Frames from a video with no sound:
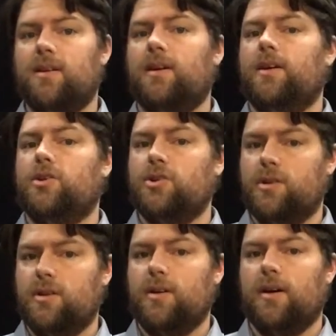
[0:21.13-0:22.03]
It
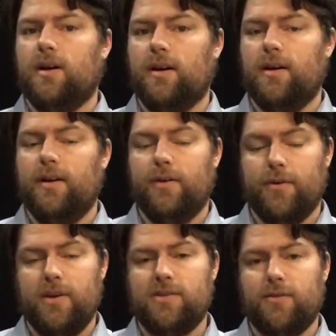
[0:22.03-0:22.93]
should
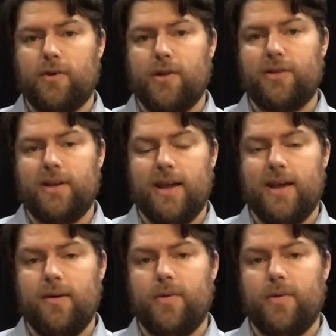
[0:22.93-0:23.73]
increase throughout the day